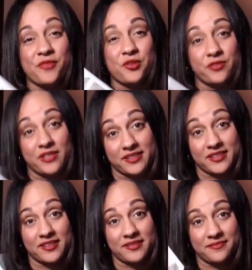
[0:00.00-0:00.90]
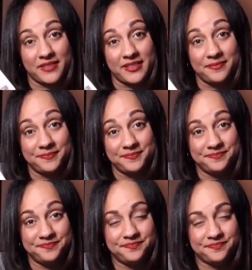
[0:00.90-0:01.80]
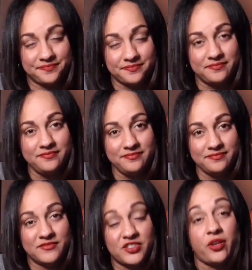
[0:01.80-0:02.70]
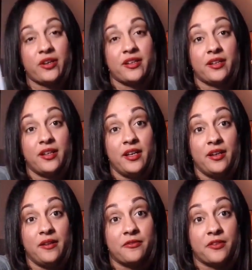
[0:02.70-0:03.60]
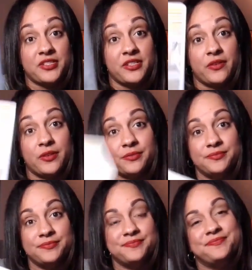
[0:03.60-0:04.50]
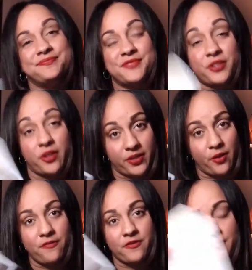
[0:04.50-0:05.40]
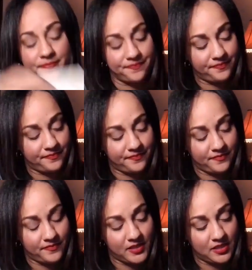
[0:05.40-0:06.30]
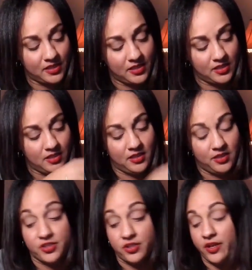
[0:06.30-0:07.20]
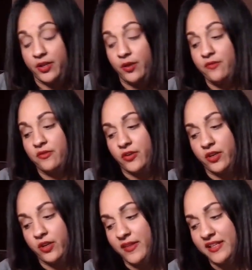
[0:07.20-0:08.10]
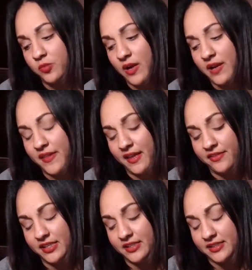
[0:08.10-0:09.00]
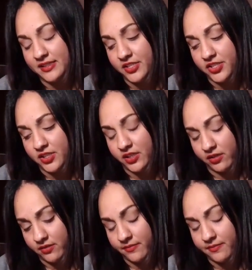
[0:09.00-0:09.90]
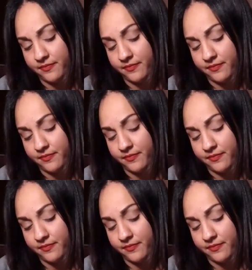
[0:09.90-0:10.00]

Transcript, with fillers: The risk, yeah. Starting from zero. Starting over. If you're starting over, Virgo, that's why the heavy indecision here.